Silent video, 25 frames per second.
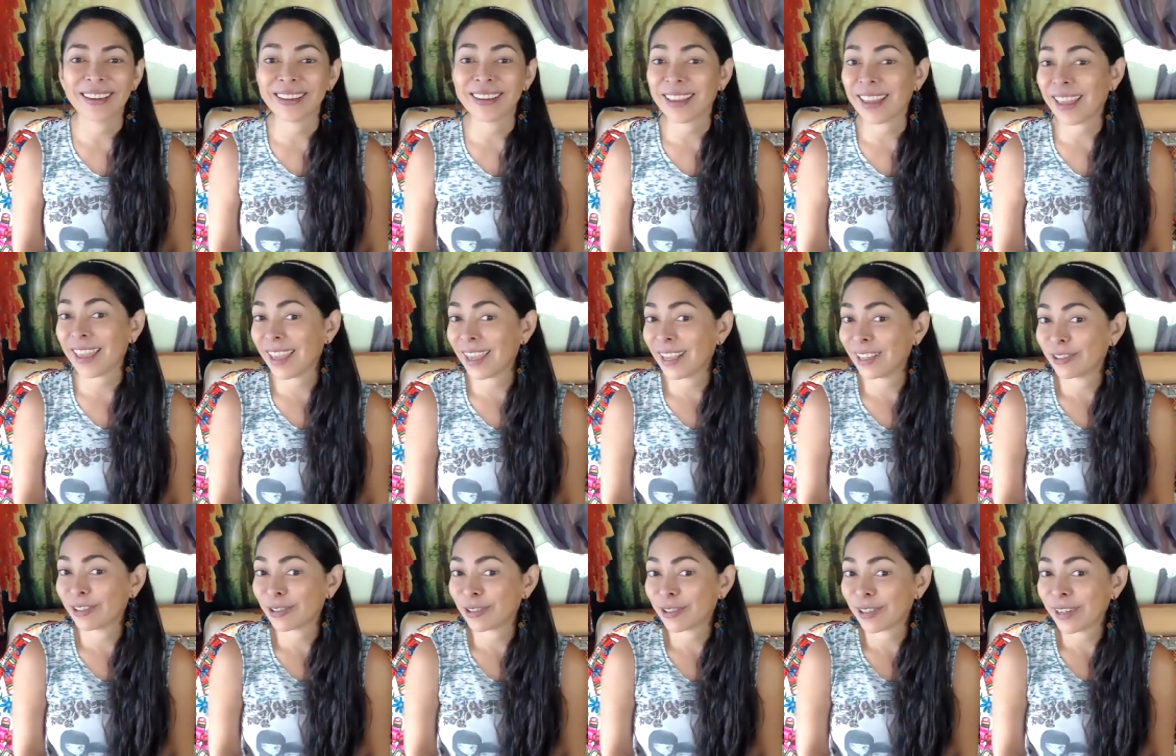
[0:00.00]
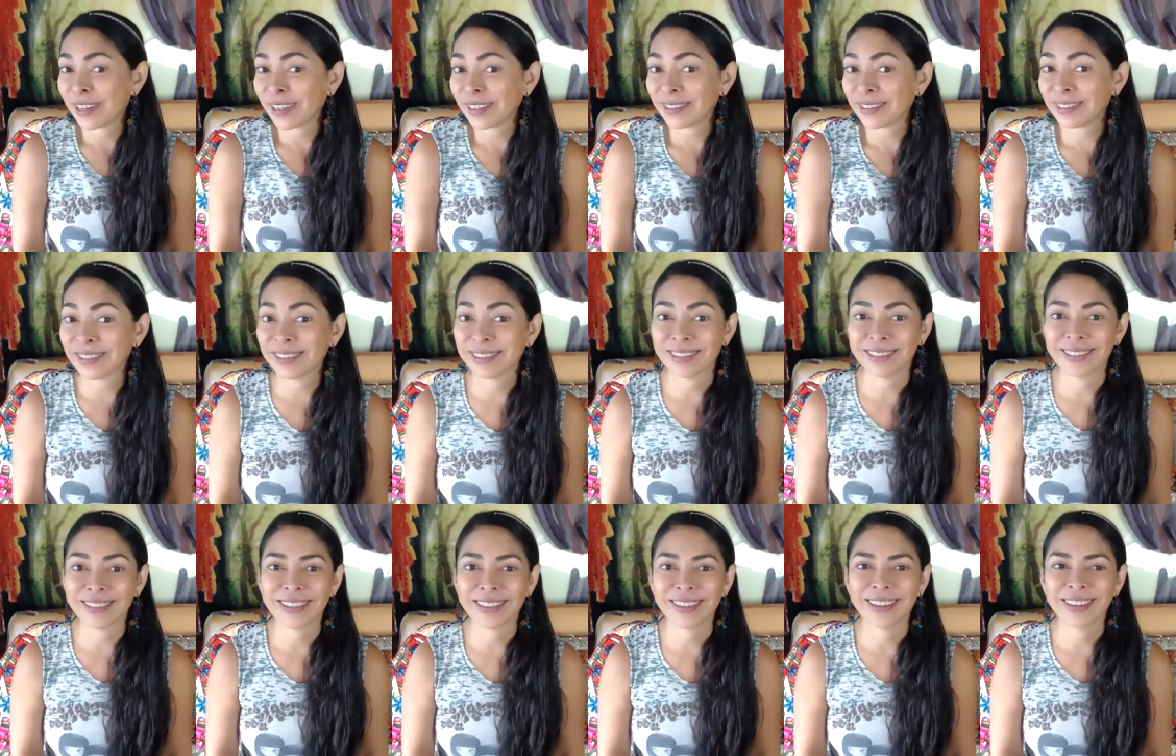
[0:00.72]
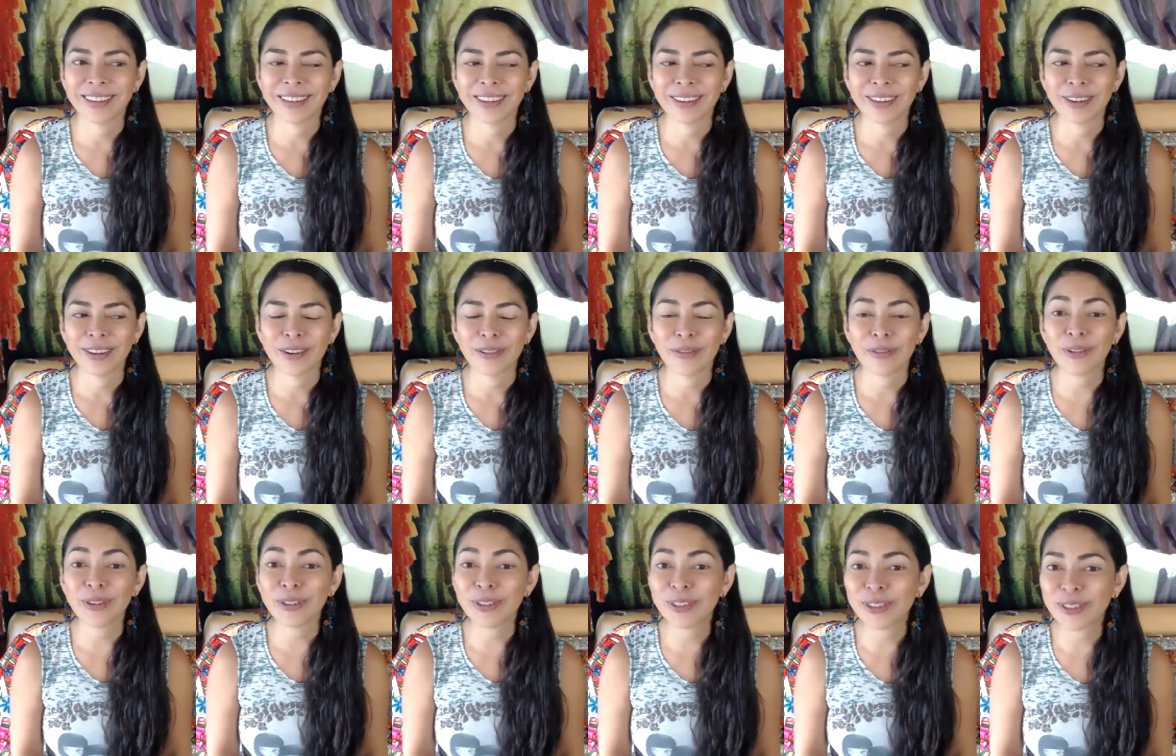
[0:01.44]
hatred,
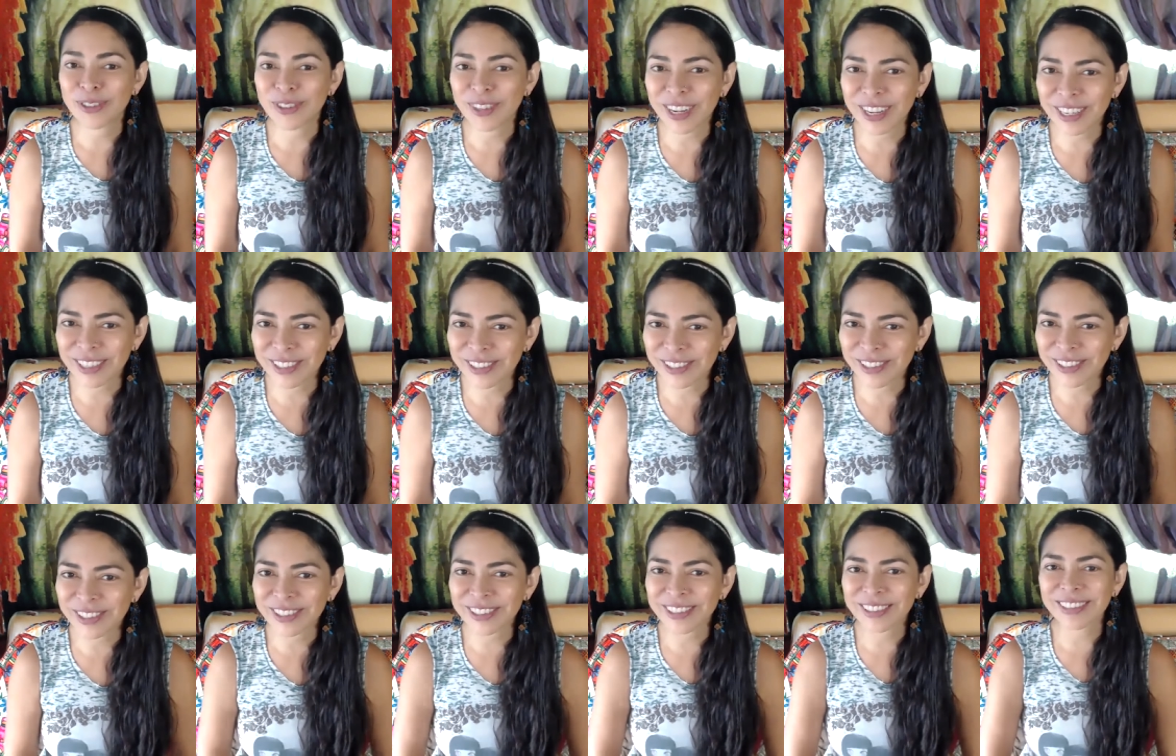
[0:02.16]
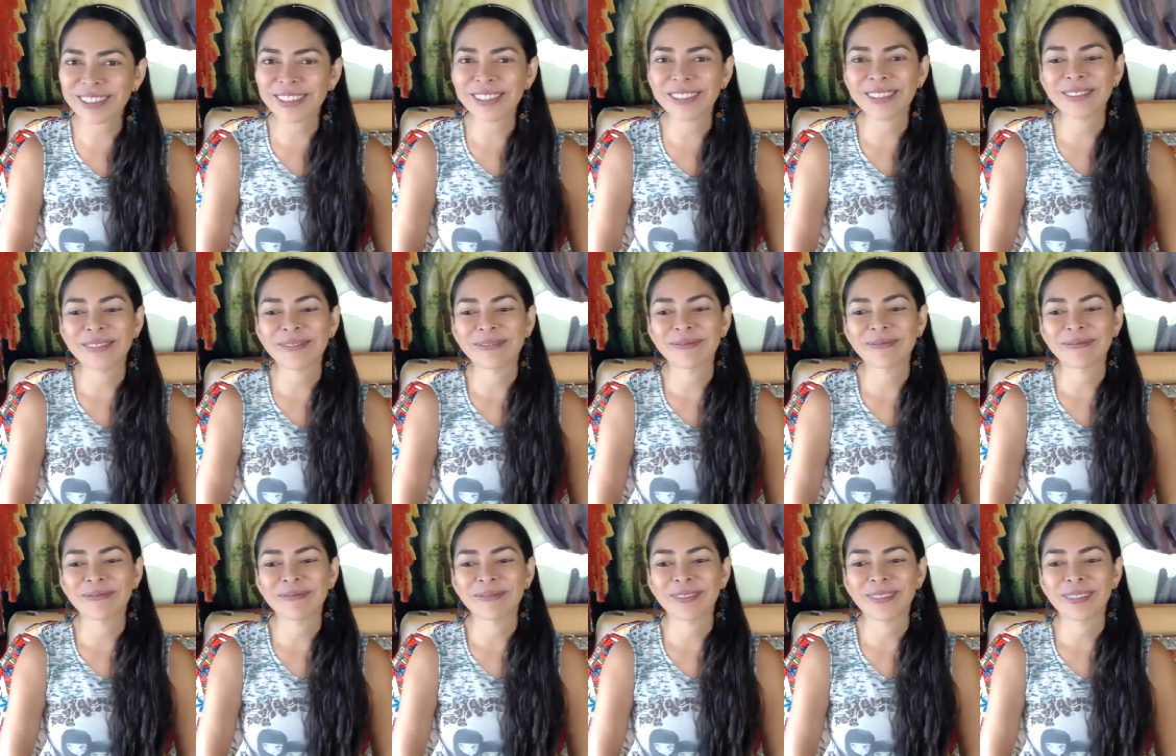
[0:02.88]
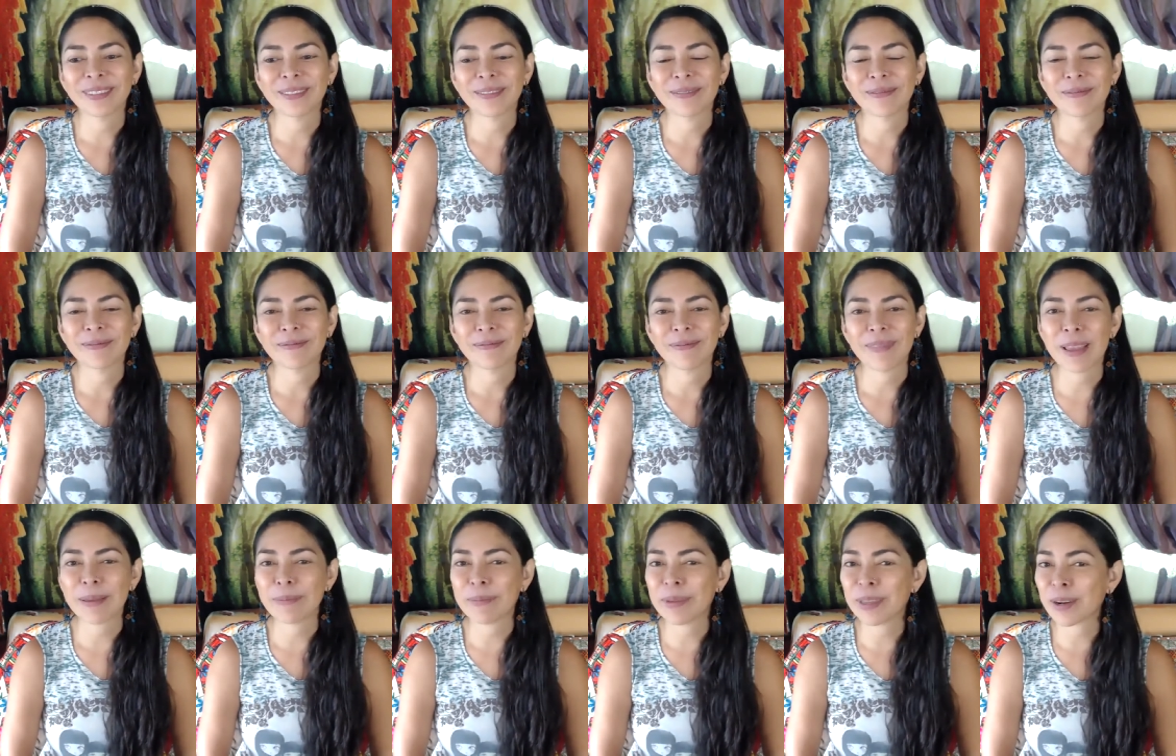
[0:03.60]
frustration,
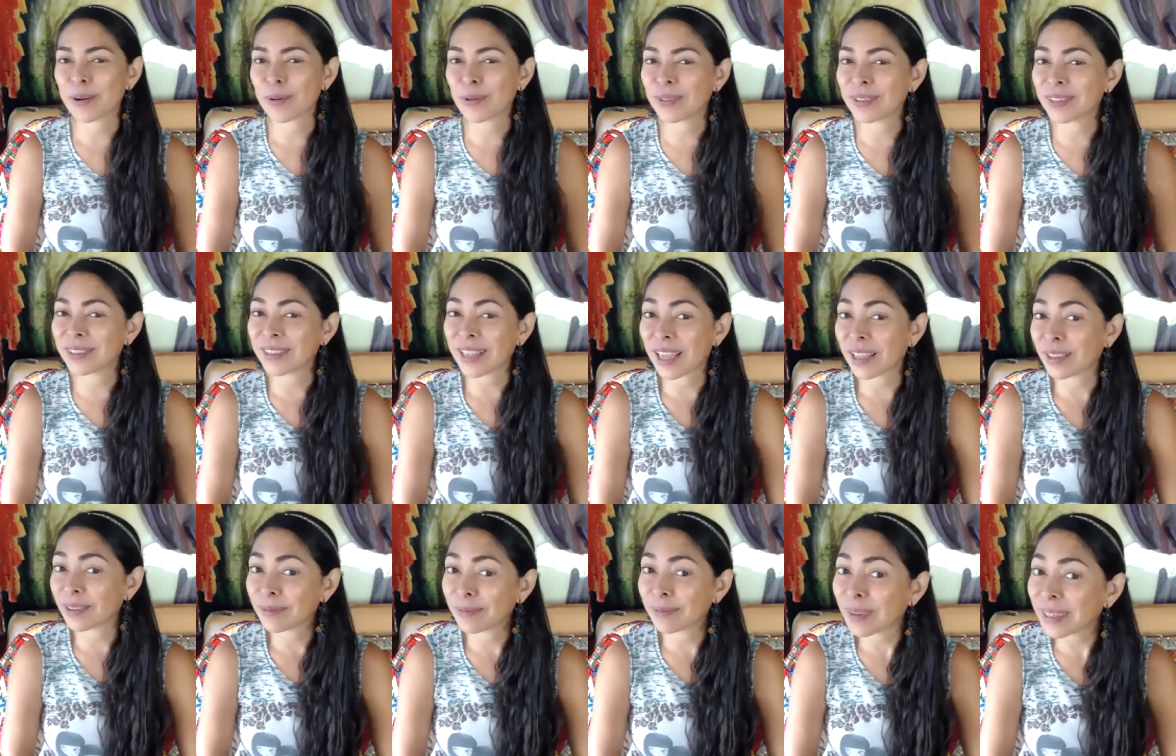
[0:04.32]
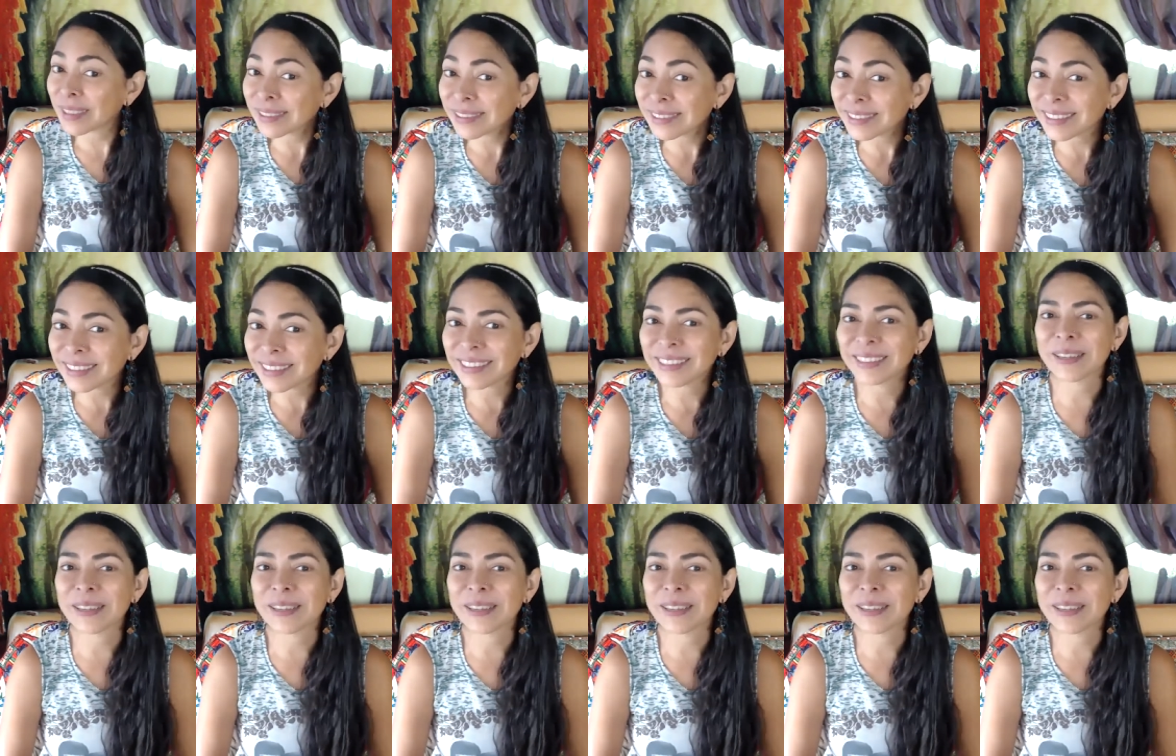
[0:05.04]
maybe resentment.